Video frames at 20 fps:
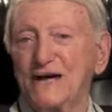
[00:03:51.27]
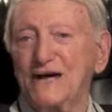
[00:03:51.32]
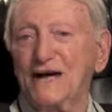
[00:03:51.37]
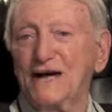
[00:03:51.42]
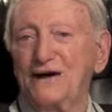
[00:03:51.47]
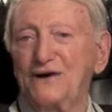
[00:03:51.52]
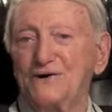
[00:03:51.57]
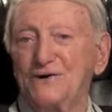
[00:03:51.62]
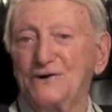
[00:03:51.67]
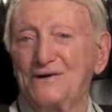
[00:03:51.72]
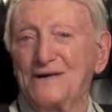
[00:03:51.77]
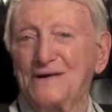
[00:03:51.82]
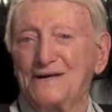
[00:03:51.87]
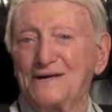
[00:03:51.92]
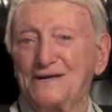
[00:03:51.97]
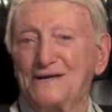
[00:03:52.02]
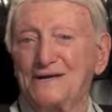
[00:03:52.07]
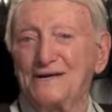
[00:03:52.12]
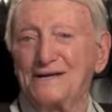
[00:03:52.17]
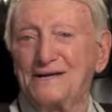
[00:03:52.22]
down
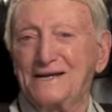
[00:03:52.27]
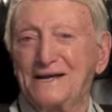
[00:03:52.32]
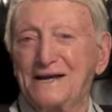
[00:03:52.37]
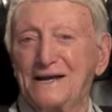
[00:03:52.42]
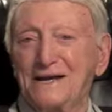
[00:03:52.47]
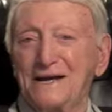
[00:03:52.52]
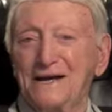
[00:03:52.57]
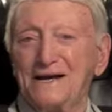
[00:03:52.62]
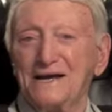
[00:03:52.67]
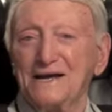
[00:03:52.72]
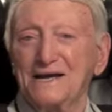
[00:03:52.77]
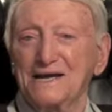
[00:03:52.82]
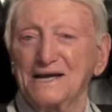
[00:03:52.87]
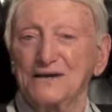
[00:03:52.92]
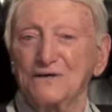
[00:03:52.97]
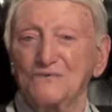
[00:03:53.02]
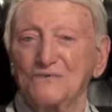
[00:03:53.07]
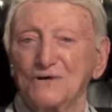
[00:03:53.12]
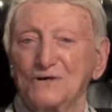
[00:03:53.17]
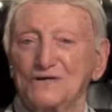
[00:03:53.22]
like
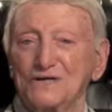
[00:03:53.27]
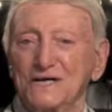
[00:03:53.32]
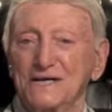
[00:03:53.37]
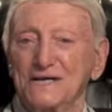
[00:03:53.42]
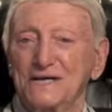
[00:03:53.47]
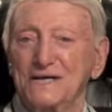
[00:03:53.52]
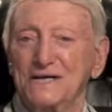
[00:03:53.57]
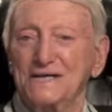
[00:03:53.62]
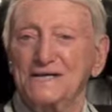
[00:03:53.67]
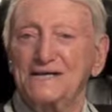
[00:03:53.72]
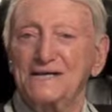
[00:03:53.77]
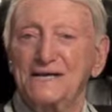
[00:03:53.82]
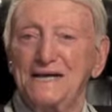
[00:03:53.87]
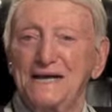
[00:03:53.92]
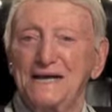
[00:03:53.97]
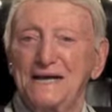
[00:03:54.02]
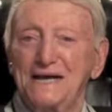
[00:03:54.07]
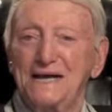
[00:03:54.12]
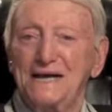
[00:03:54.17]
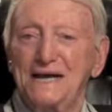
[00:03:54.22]
you wash a kid.
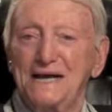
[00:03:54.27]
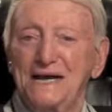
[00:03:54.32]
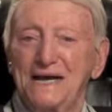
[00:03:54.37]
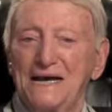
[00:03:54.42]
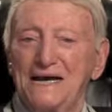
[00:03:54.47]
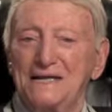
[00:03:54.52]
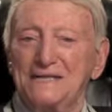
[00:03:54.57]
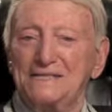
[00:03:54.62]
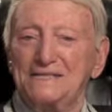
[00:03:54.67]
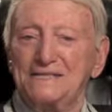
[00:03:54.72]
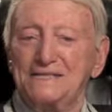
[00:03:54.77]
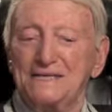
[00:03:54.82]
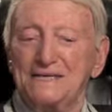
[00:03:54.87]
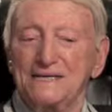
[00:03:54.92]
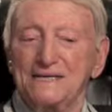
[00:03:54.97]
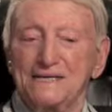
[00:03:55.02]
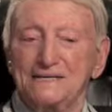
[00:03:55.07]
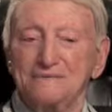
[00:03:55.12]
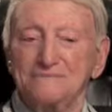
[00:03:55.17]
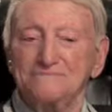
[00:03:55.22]
And,
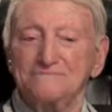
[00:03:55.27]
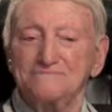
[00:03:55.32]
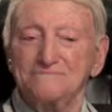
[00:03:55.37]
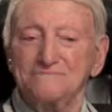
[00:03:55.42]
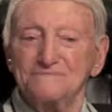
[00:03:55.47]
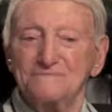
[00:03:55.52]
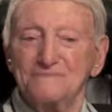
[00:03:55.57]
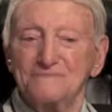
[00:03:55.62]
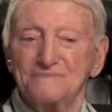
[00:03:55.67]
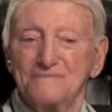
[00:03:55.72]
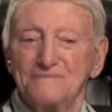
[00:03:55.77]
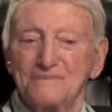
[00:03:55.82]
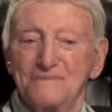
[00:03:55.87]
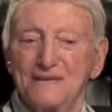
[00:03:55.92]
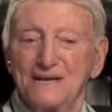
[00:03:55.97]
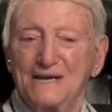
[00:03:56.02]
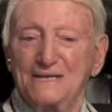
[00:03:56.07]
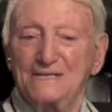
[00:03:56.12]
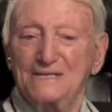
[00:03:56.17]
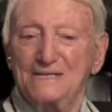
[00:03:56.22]
uh,
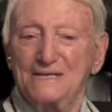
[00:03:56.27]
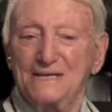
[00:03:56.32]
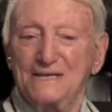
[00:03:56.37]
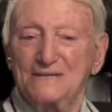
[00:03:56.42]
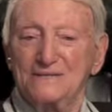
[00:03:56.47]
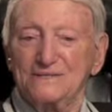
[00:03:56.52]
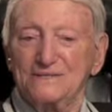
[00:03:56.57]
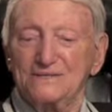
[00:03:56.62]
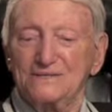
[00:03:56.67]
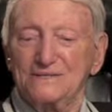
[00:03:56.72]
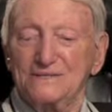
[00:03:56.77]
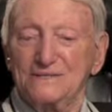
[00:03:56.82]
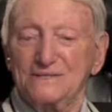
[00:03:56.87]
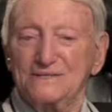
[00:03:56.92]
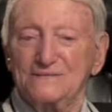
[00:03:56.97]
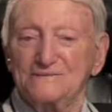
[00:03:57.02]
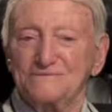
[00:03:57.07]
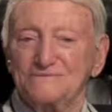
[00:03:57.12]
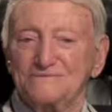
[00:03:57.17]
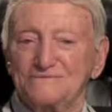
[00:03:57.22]
and uh,
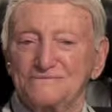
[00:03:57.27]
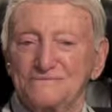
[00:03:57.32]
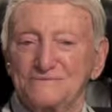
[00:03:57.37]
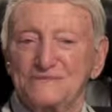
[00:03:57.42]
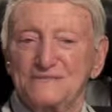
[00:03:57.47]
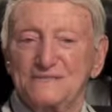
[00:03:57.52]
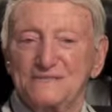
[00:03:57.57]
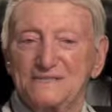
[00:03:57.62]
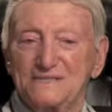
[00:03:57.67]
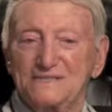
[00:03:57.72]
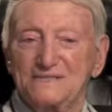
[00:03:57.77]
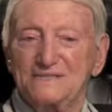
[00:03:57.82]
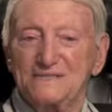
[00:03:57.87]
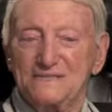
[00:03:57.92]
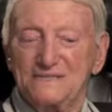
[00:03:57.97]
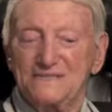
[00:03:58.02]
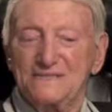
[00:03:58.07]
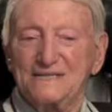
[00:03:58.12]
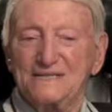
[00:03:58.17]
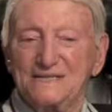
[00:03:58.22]
uh
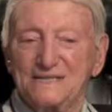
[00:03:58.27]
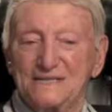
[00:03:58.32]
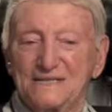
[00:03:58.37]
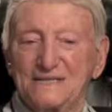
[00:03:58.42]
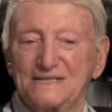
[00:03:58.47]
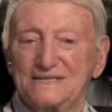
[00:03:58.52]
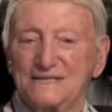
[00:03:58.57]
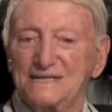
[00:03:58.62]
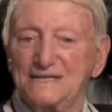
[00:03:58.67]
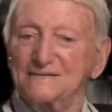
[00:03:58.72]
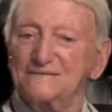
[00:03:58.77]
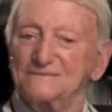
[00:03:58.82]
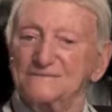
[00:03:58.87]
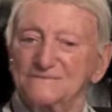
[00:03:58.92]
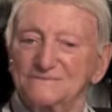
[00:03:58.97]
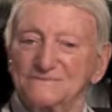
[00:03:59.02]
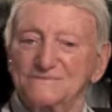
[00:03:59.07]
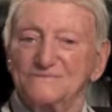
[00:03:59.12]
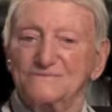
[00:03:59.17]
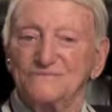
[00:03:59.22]

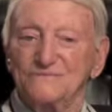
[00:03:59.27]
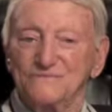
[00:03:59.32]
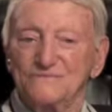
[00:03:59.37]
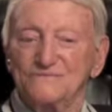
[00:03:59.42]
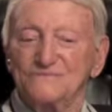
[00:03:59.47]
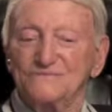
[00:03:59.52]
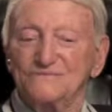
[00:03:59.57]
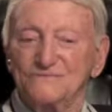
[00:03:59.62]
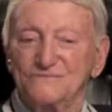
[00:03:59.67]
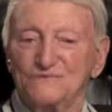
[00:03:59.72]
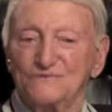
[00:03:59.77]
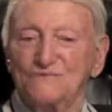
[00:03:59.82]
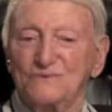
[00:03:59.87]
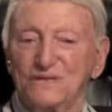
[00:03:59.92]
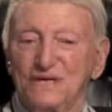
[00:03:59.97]
then we